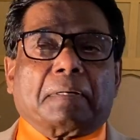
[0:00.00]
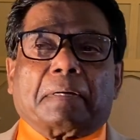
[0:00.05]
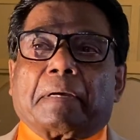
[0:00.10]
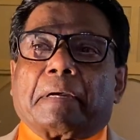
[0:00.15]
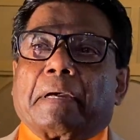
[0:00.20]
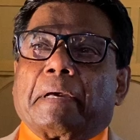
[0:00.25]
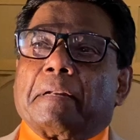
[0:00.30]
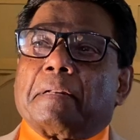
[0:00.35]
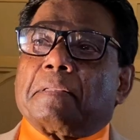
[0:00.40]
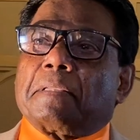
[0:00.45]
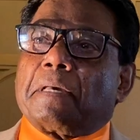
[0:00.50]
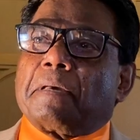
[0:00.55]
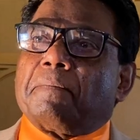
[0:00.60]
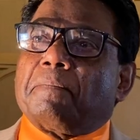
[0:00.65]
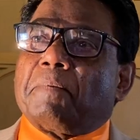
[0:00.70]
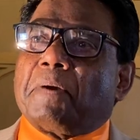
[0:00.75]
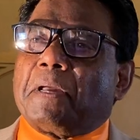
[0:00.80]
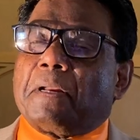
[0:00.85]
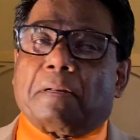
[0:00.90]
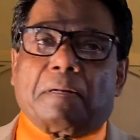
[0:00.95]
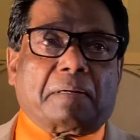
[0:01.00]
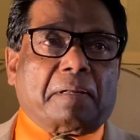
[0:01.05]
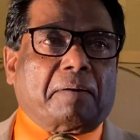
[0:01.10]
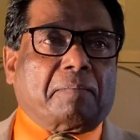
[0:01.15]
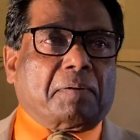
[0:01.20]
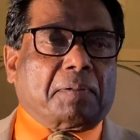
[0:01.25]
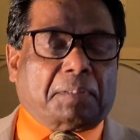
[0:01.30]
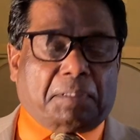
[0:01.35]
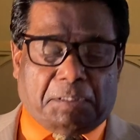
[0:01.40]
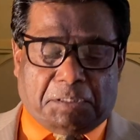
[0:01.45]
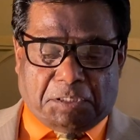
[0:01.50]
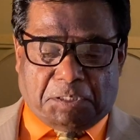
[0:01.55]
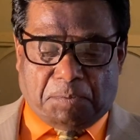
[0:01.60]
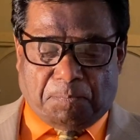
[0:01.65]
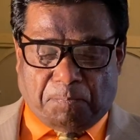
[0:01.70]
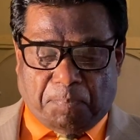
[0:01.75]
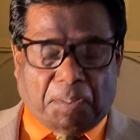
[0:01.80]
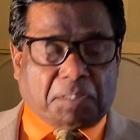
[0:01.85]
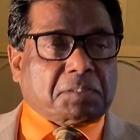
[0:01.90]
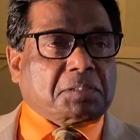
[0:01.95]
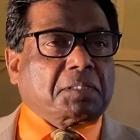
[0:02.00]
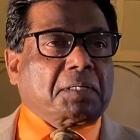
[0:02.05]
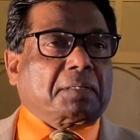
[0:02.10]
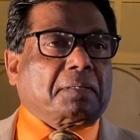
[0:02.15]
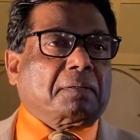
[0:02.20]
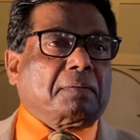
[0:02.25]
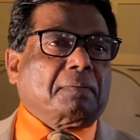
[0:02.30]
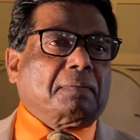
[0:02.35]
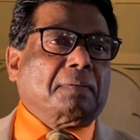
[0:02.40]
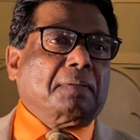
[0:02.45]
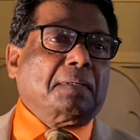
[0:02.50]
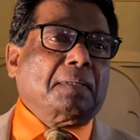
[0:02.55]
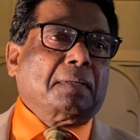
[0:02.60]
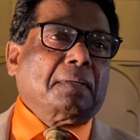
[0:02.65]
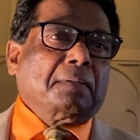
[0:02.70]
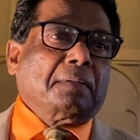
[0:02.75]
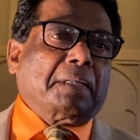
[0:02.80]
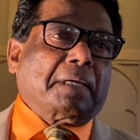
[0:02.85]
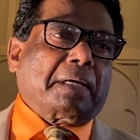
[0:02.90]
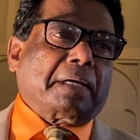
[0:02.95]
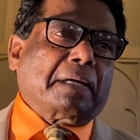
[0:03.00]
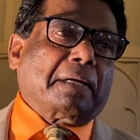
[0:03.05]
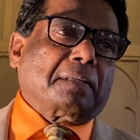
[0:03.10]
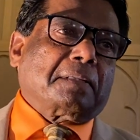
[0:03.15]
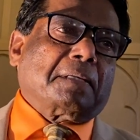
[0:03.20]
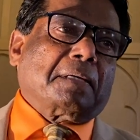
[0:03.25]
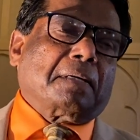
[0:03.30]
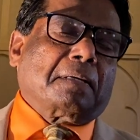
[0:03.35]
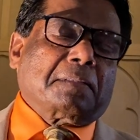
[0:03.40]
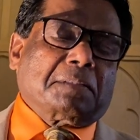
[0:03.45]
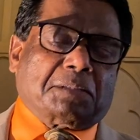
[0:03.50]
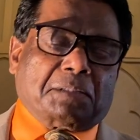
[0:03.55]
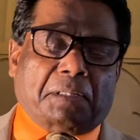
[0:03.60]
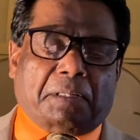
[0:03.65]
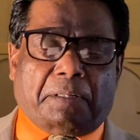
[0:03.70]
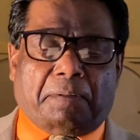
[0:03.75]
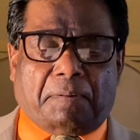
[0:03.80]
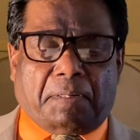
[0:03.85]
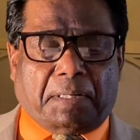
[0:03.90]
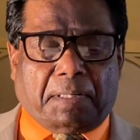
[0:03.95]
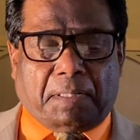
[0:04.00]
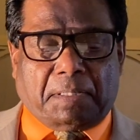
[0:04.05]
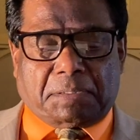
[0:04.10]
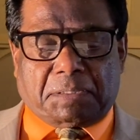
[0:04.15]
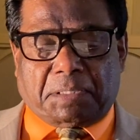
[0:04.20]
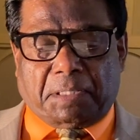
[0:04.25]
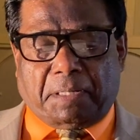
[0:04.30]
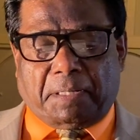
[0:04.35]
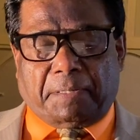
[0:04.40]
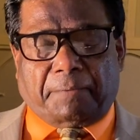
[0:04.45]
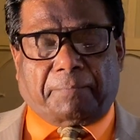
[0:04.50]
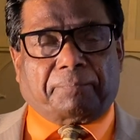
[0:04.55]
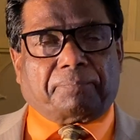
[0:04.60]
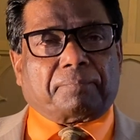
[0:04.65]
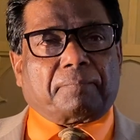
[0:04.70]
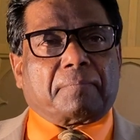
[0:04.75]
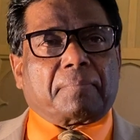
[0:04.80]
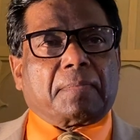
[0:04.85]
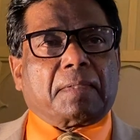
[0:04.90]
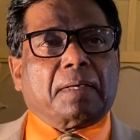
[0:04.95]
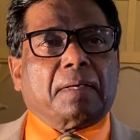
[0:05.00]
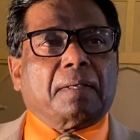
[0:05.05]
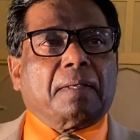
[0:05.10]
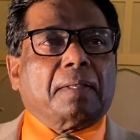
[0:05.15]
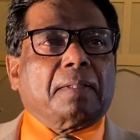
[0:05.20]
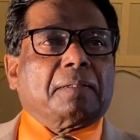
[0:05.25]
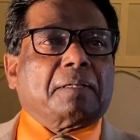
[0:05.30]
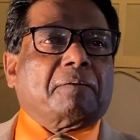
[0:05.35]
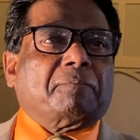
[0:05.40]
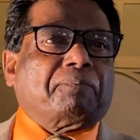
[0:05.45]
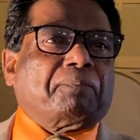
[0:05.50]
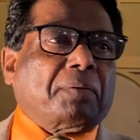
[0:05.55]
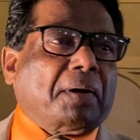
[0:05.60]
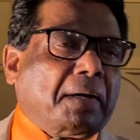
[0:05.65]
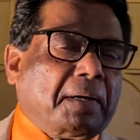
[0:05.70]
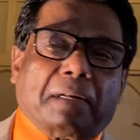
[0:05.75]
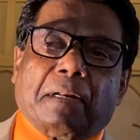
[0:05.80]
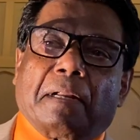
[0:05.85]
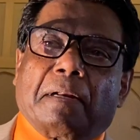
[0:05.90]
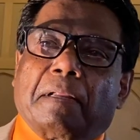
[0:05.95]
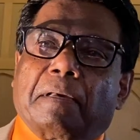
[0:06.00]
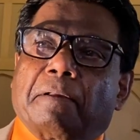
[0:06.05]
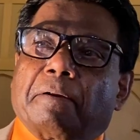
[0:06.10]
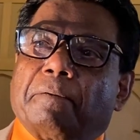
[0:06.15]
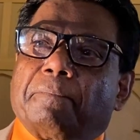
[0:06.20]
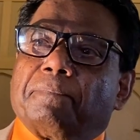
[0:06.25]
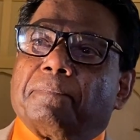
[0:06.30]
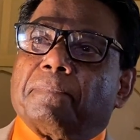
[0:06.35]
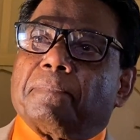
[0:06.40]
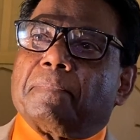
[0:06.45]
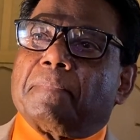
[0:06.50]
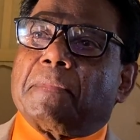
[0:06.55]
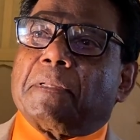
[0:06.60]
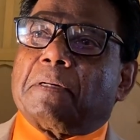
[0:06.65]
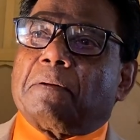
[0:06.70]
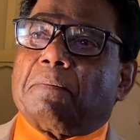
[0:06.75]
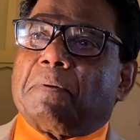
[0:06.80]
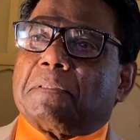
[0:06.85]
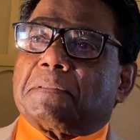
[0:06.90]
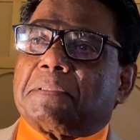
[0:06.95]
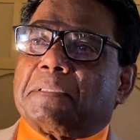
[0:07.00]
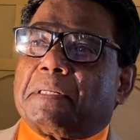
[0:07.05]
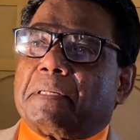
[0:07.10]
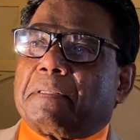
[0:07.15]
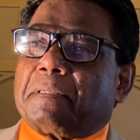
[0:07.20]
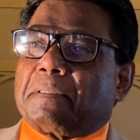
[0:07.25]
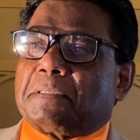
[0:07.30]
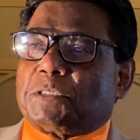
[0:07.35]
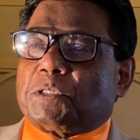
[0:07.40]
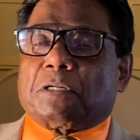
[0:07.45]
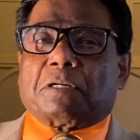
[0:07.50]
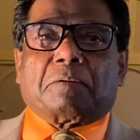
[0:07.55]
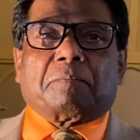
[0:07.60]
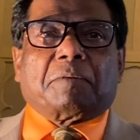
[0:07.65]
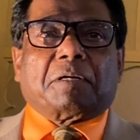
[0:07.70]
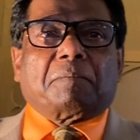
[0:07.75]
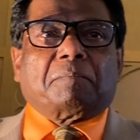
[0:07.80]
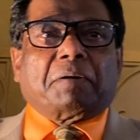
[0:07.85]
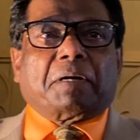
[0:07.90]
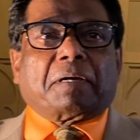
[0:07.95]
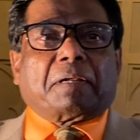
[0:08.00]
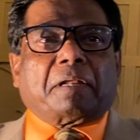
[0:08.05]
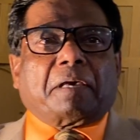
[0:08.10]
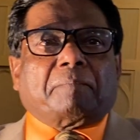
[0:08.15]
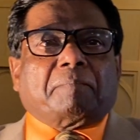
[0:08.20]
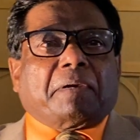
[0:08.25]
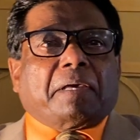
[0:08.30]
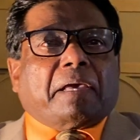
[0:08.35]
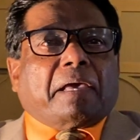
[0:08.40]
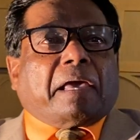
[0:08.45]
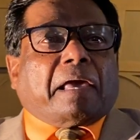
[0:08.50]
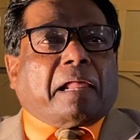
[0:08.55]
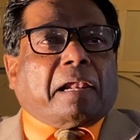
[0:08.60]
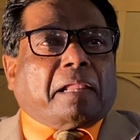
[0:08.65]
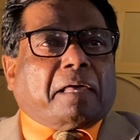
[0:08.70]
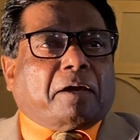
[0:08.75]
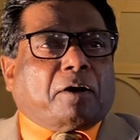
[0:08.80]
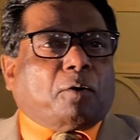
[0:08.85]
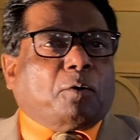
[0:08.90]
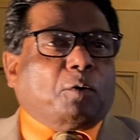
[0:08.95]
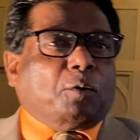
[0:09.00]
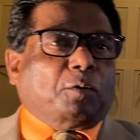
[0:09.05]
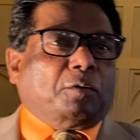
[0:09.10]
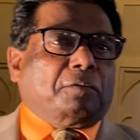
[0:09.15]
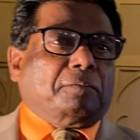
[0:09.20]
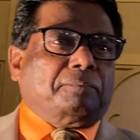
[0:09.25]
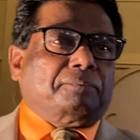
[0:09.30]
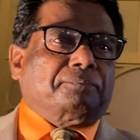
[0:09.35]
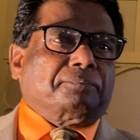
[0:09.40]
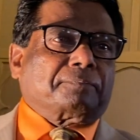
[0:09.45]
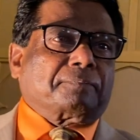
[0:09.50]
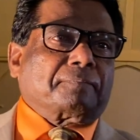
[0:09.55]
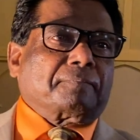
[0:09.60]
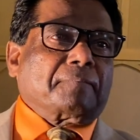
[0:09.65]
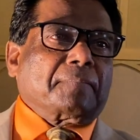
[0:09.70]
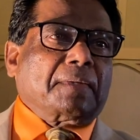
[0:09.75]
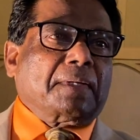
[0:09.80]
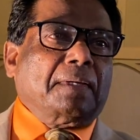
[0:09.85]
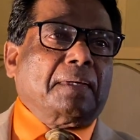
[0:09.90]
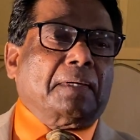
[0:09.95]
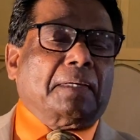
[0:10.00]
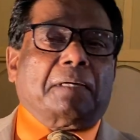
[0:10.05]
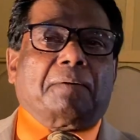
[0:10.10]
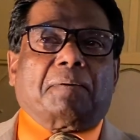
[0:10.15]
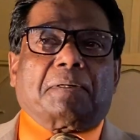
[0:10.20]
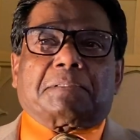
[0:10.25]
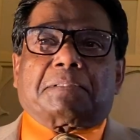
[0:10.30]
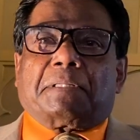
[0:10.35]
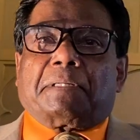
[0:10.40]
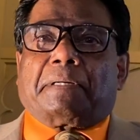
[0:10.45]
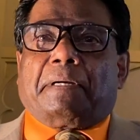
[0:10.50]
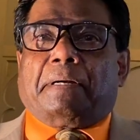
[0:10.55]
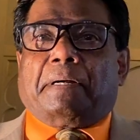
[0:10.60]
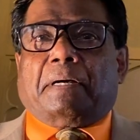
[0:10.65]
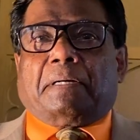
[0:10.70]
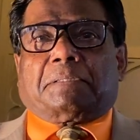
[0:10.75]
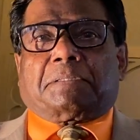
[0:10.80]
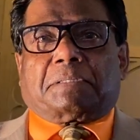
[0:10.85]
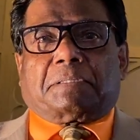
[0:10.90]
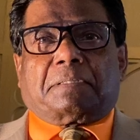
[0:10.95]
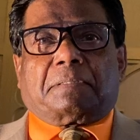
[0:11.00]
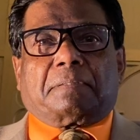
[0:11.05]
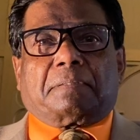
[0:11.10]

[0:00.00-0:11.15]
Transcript: and they made it everything simplistic, you know. They had their reserved understanding. Then finally, you know, there was another gentleman by name Elihu. He was the youngest.